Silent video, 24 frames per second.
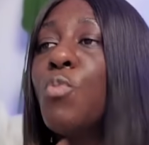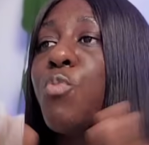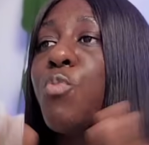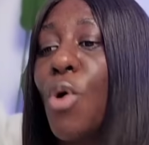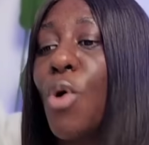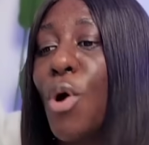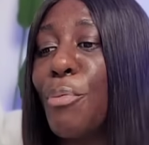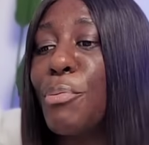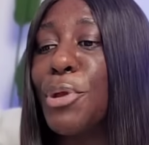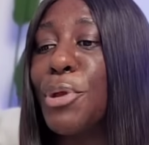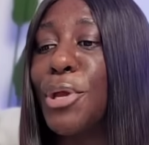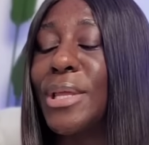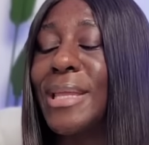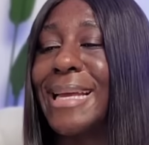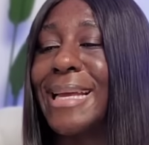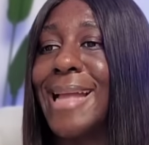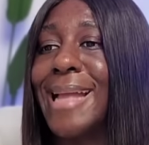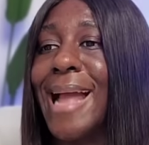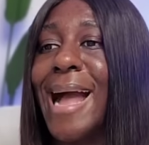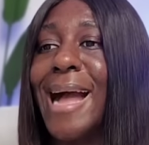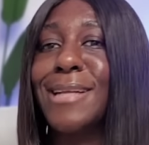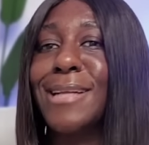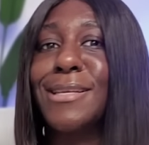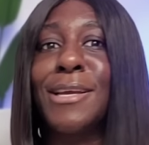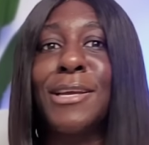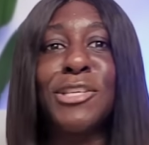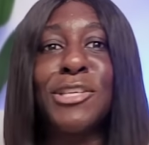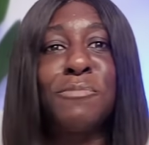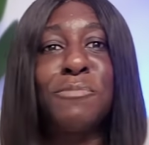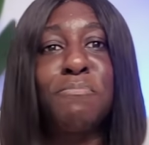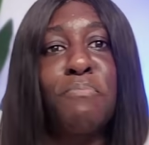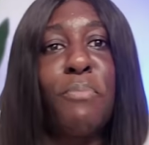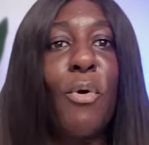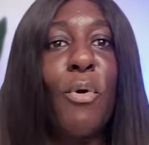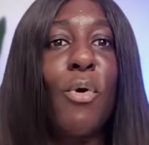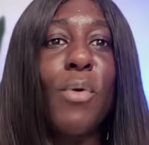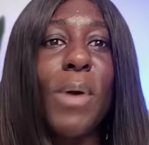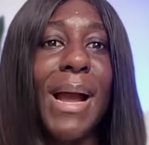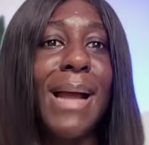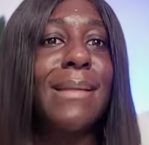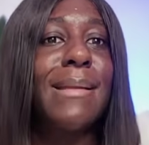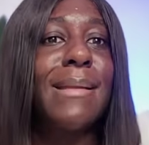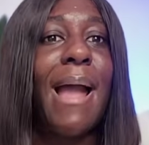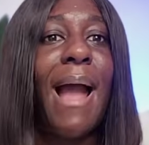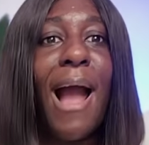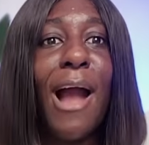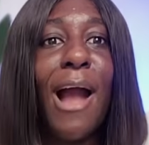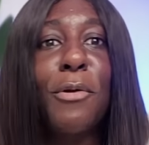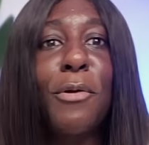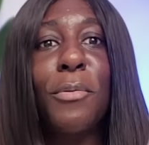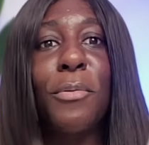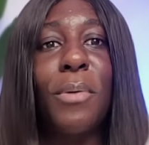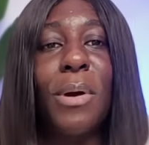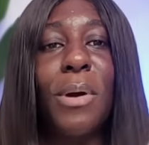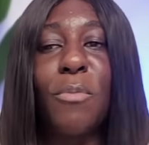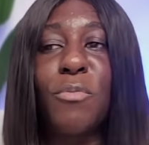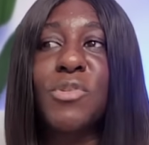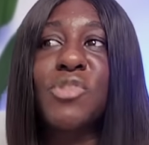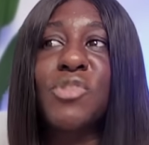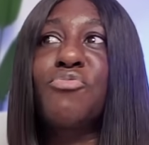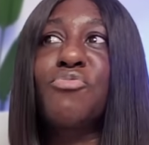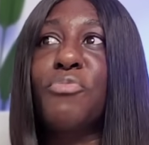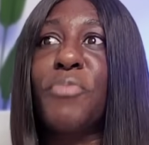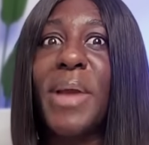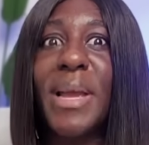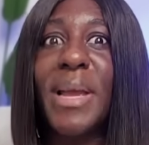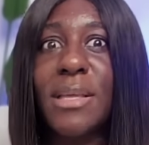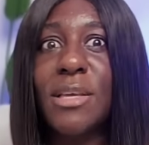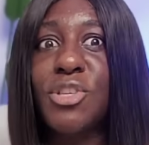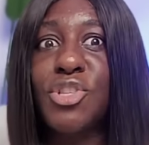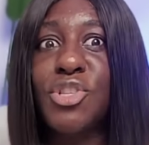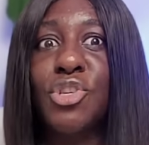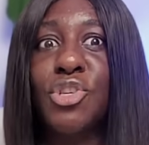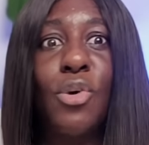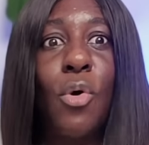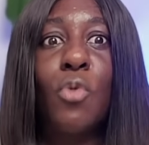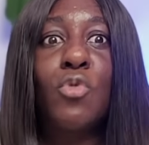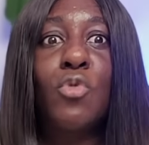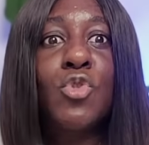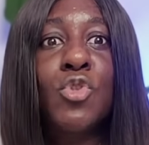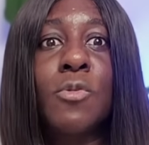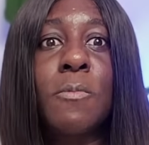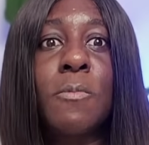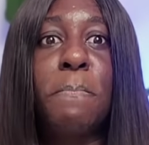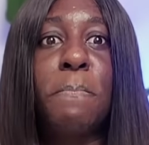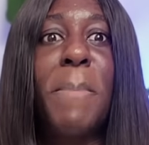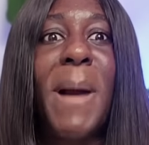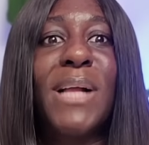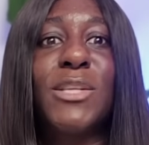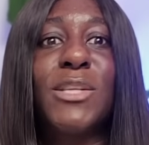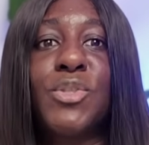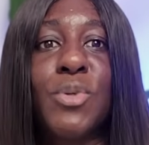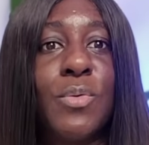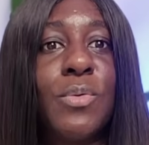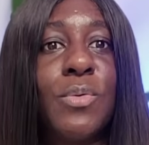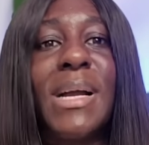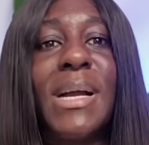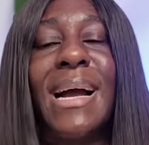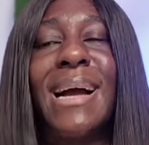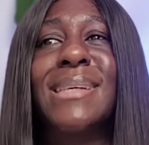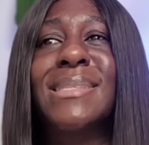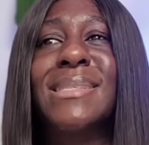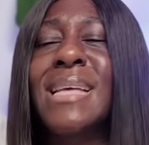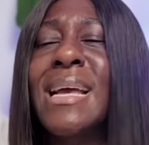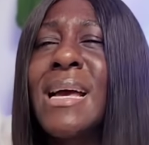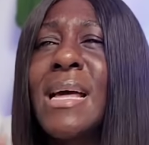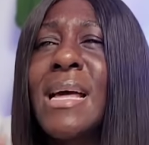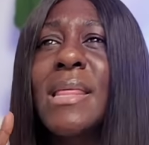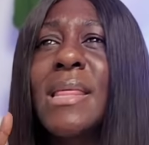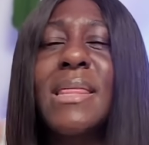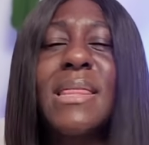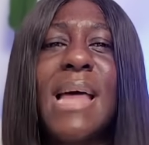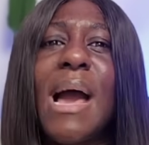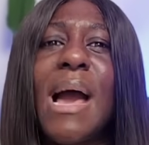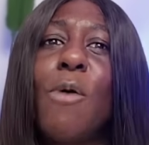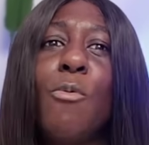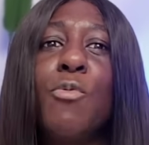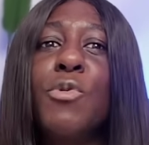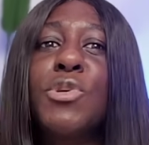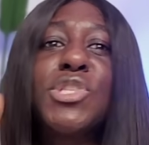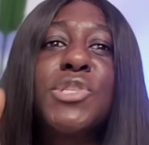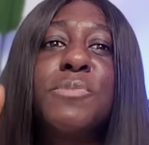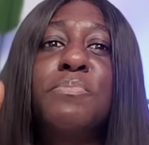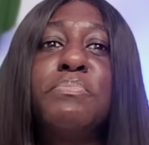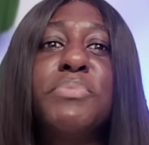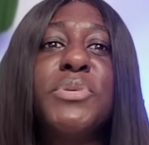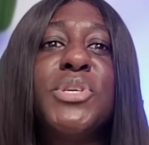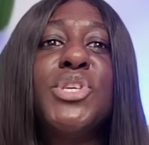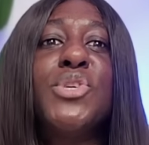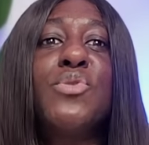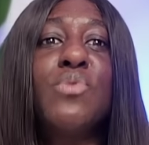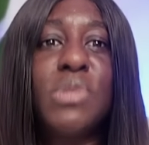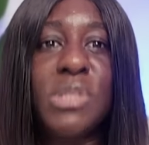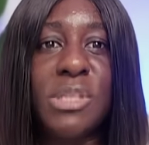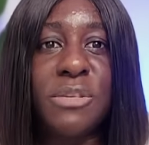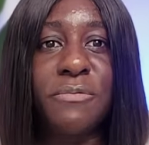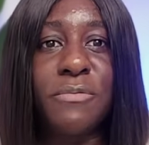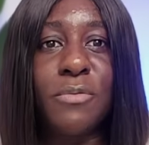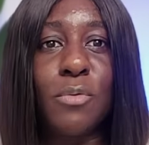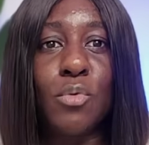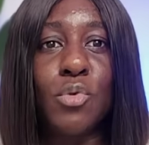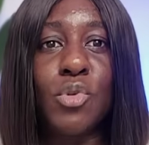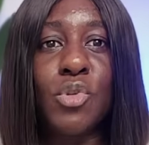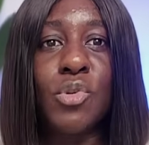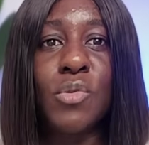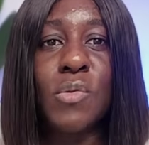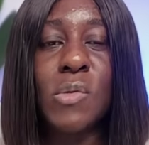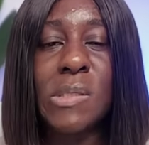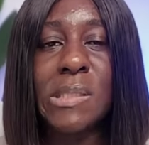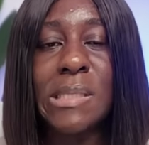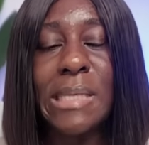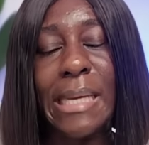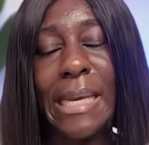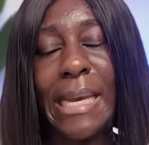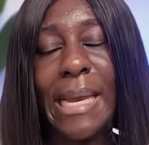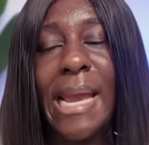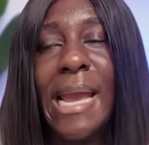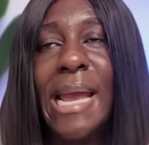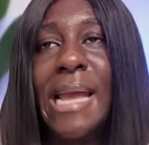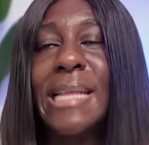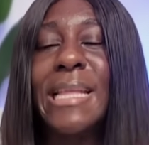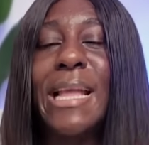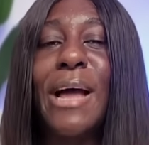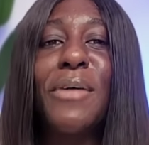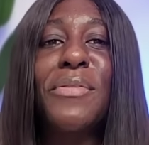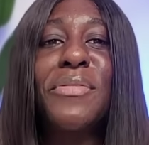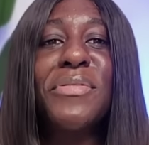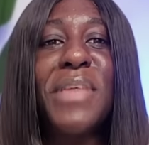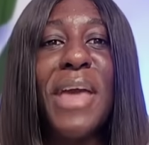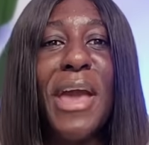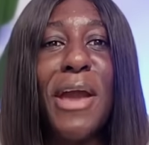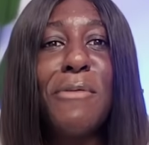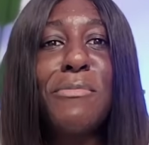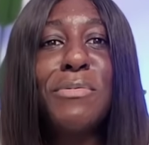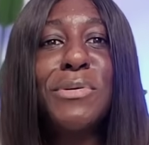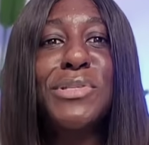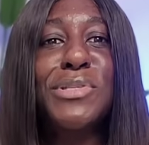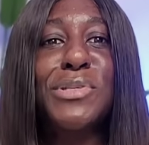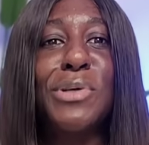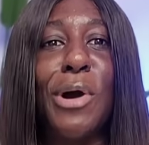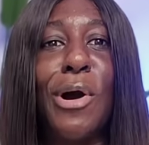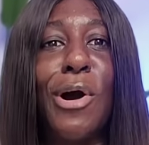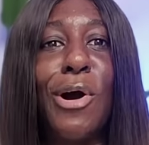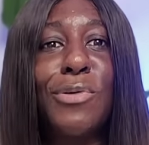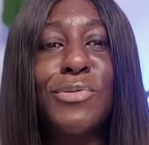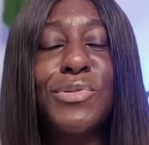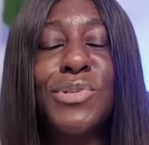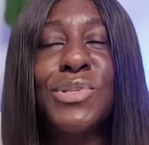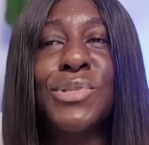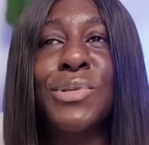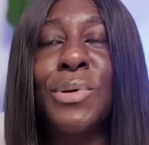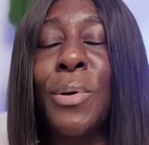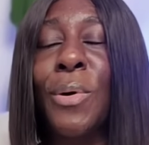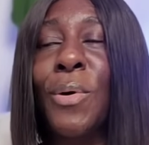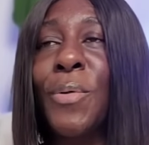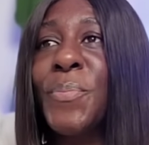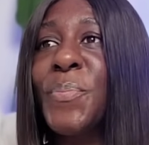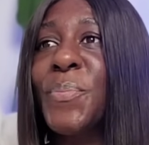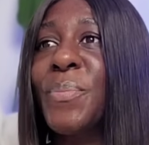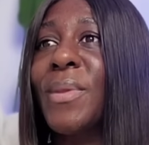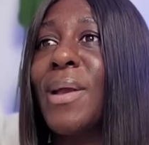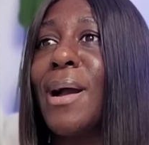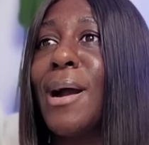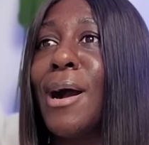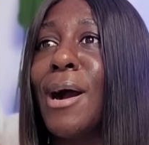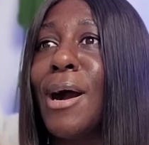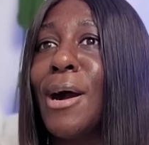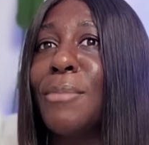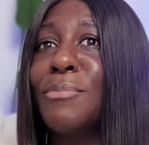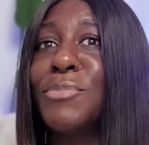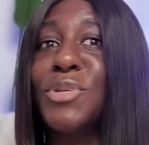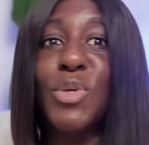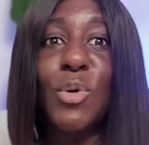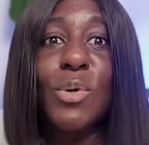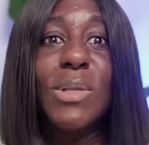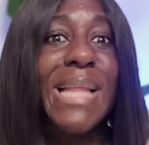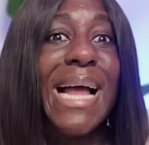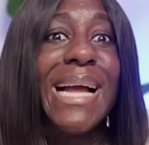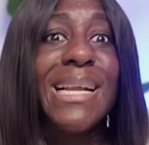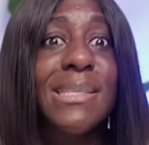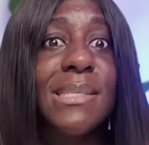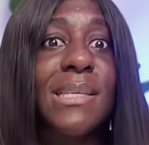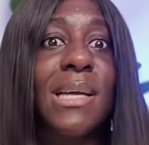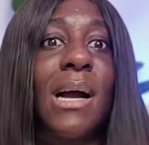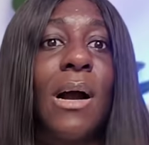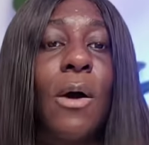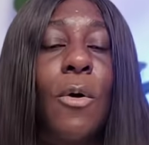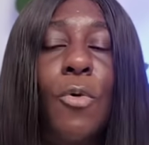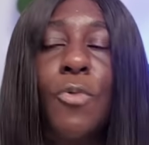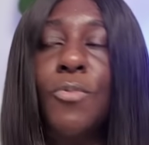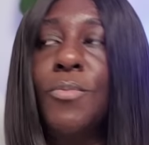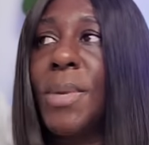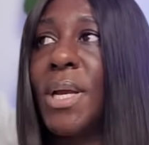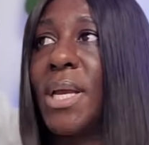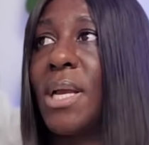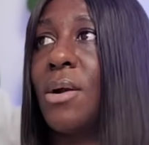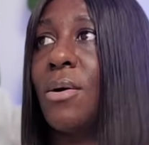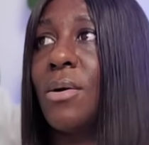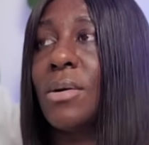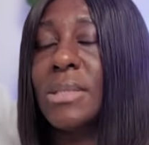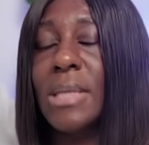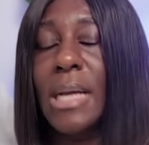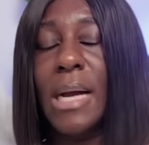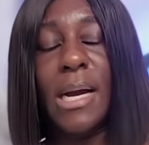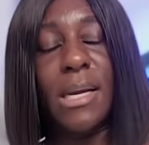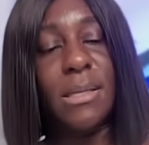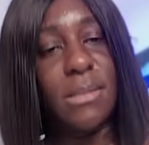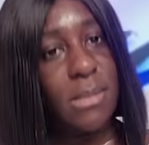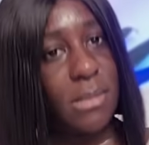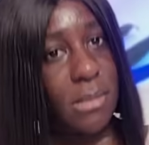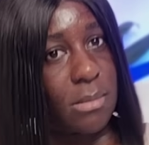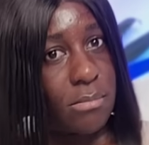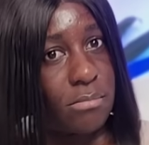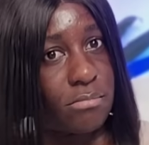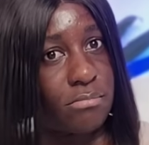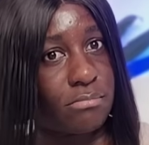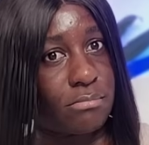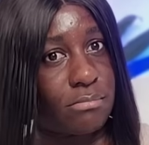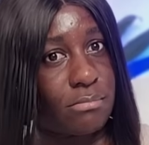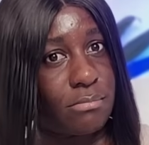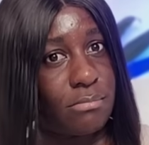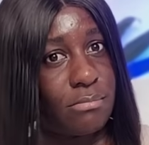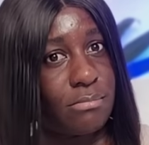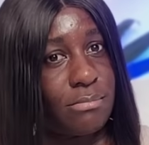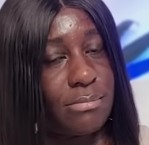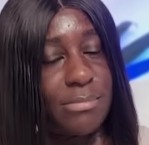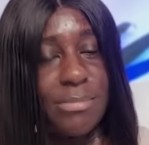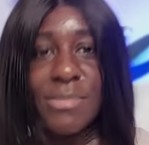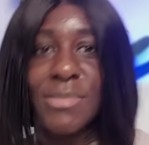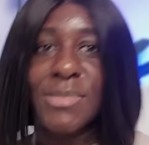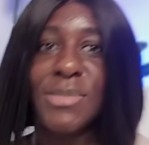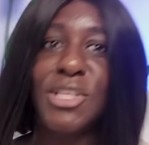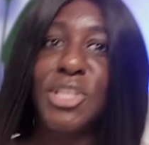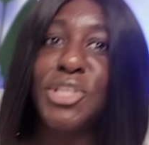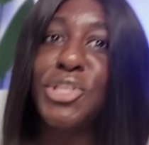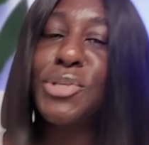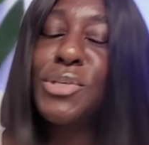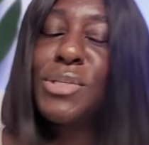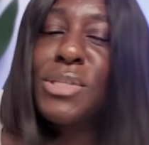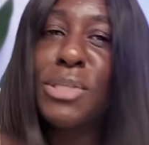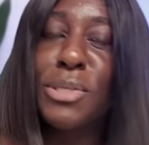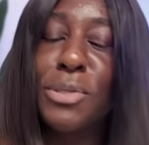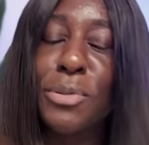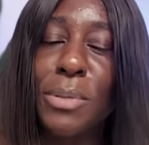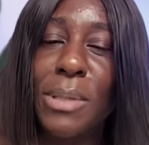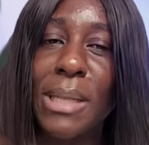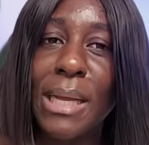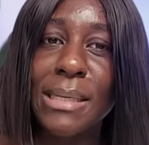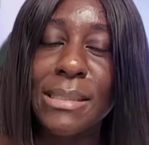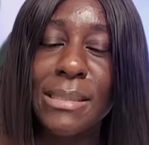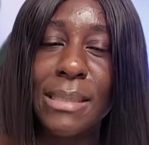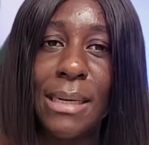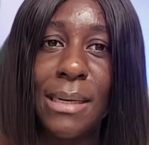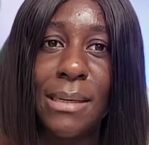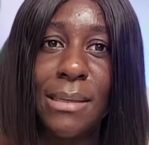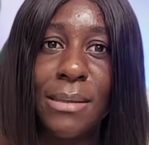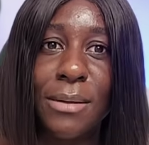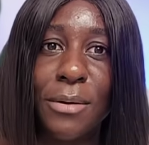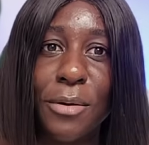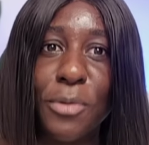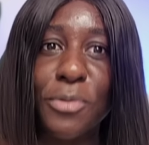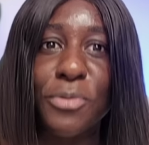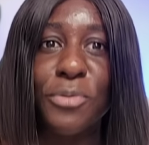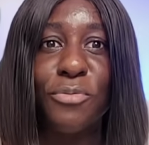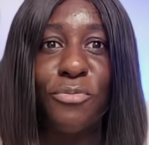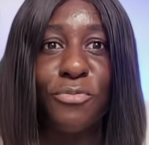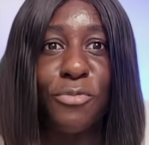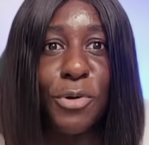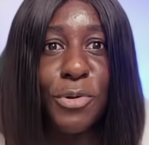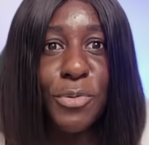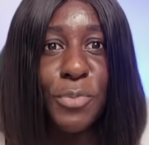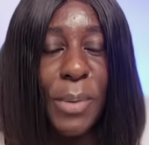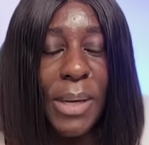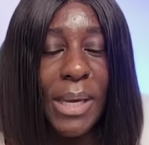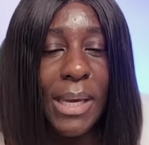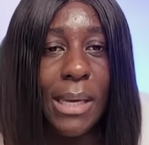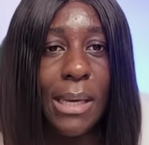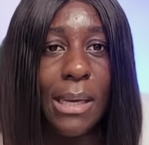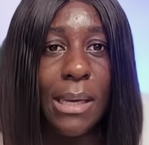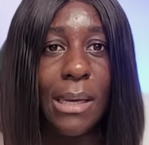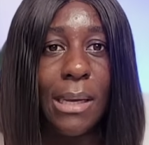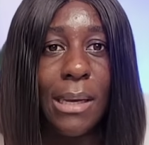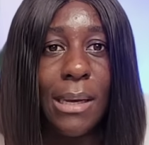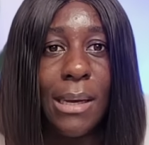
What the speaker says: a warrior that had his bow and arrow and was ready to go to battle, guys, that was beautiful to see. Now, there was also Yolanda. Oh my God, guys. Did you see Yolanda on the runway?